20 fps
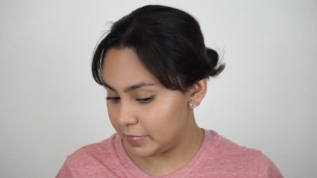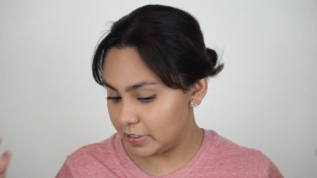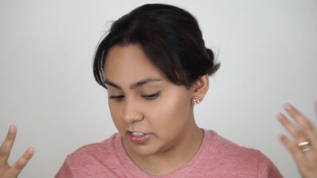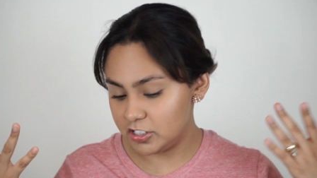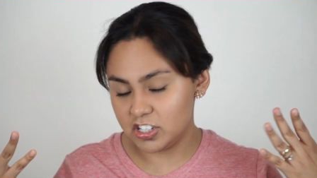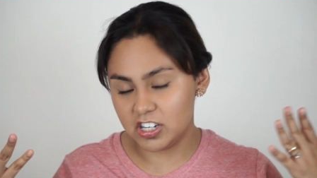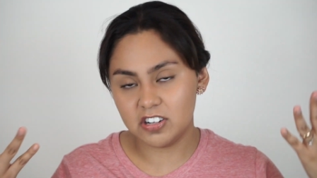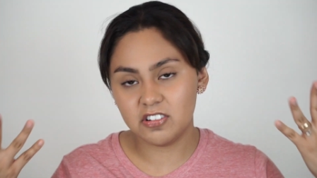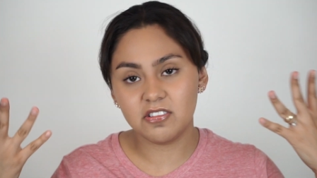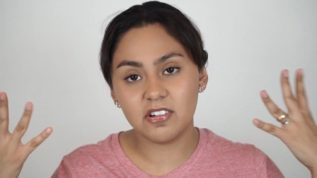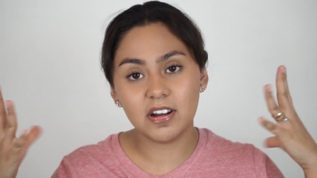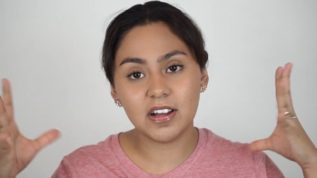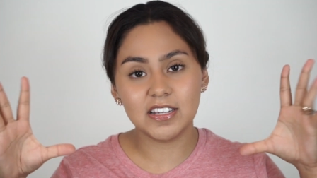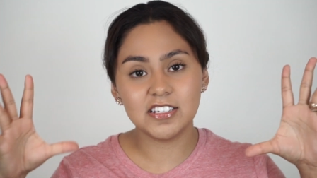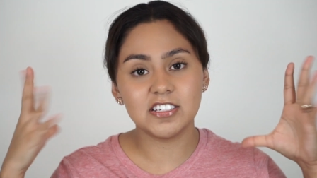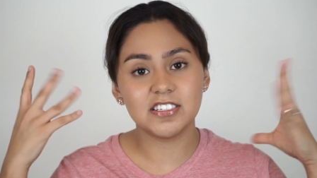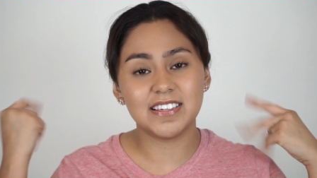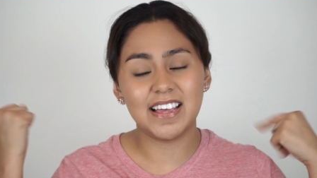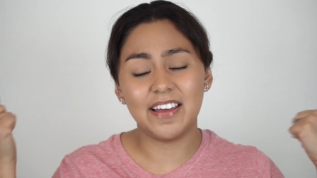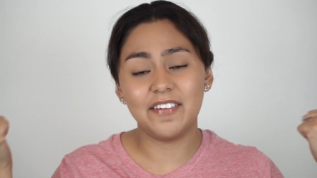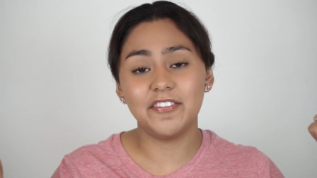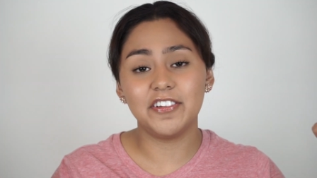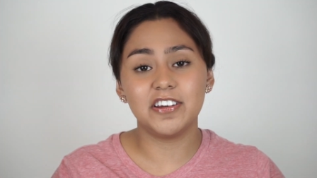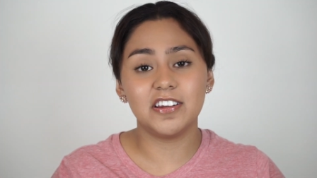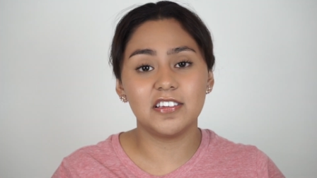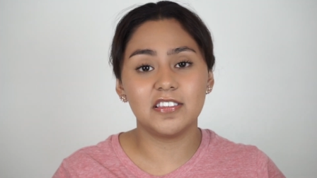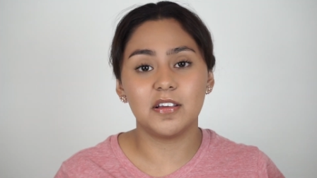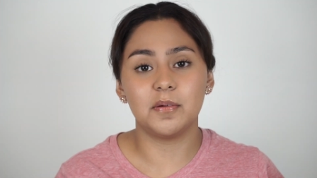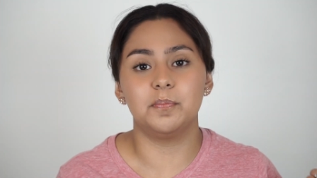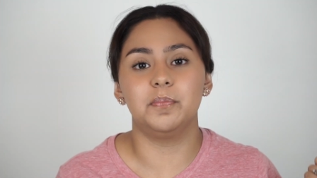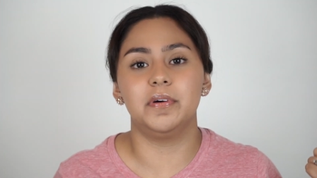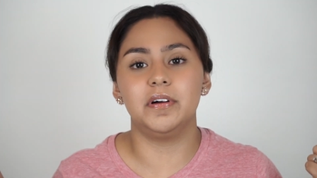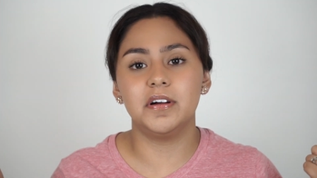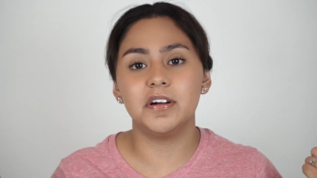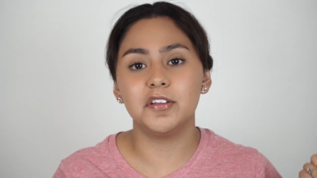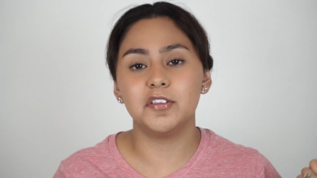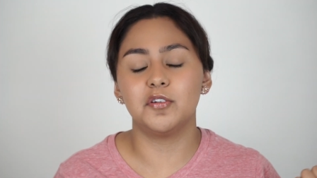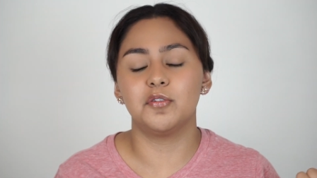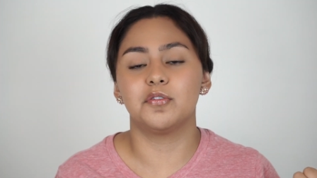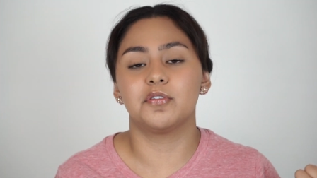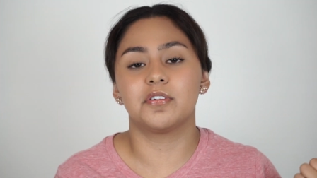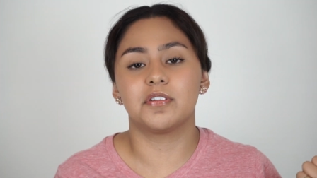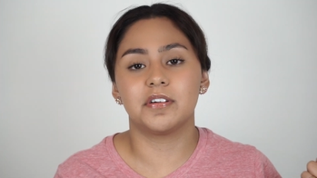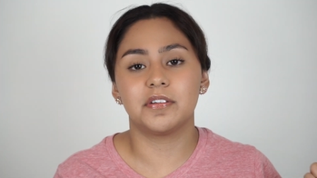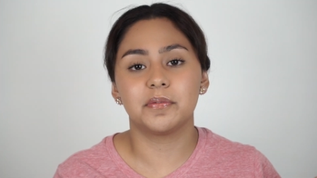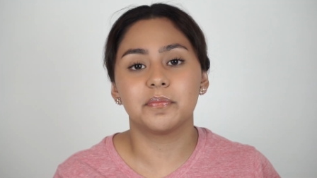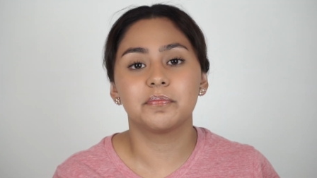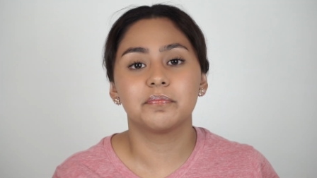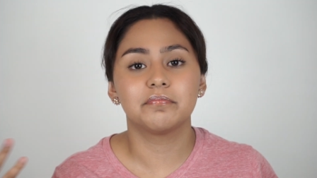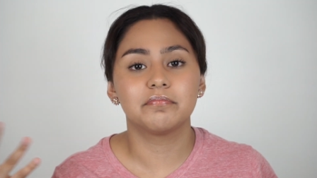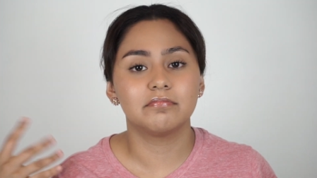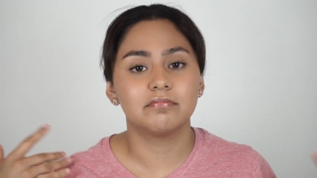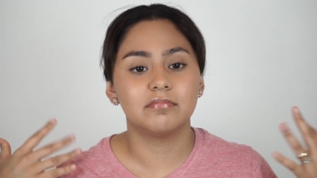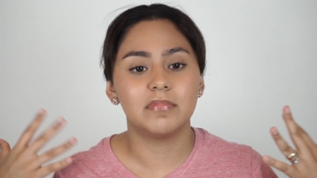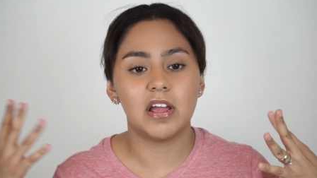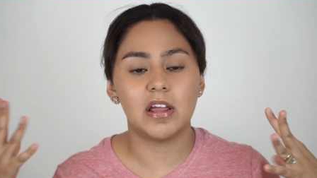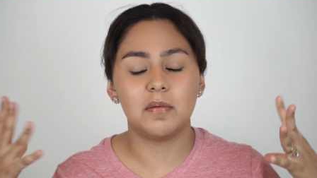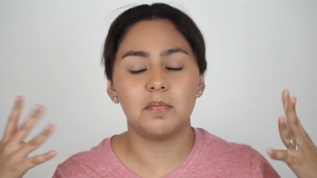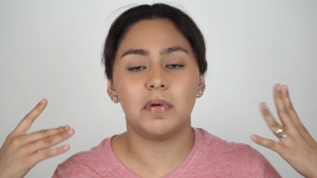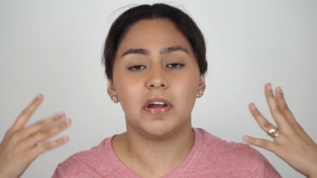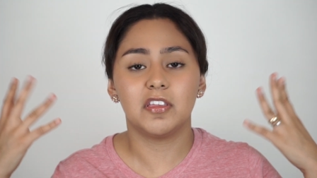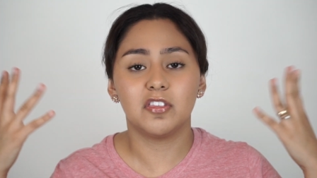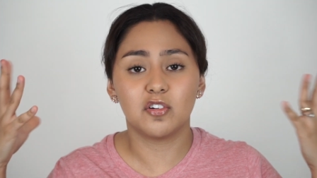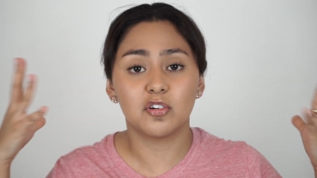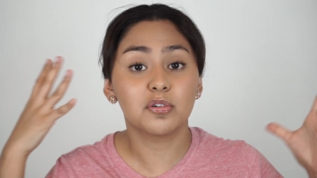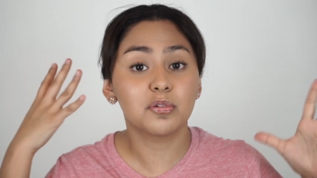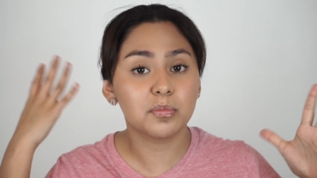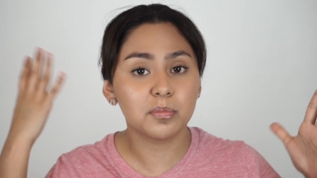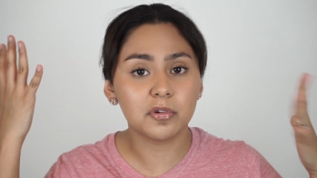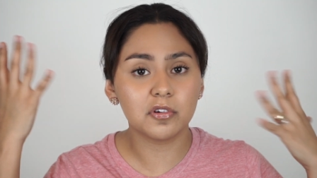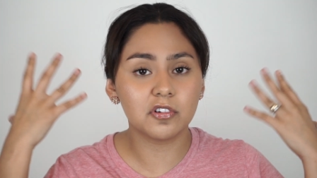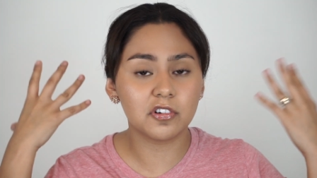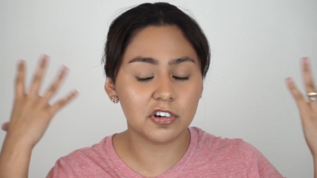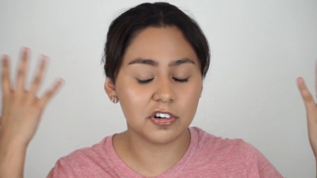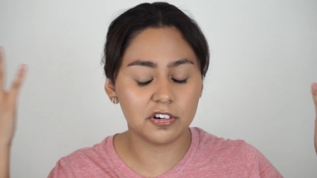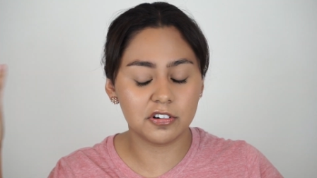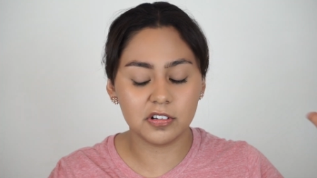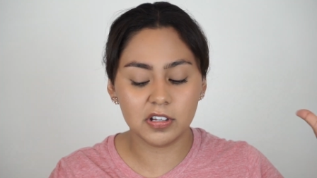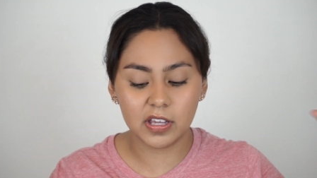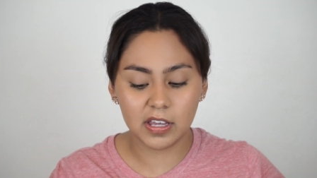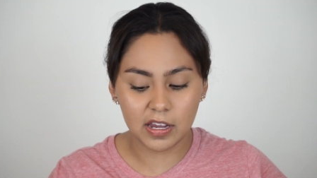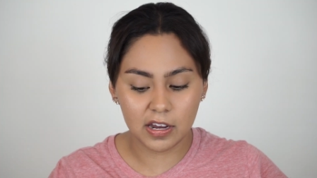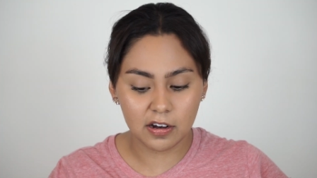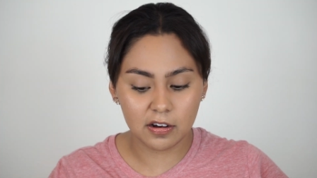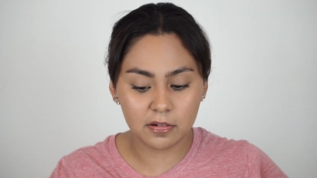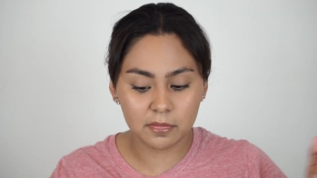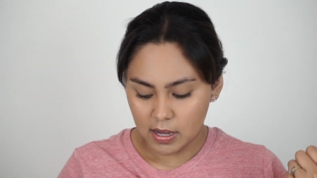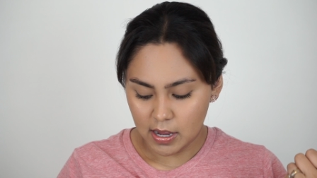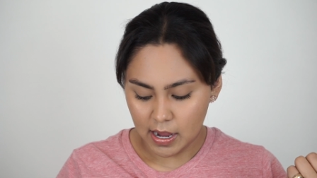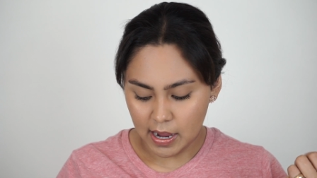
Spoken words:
In general, I just have it in a bun or in my normal curly hair.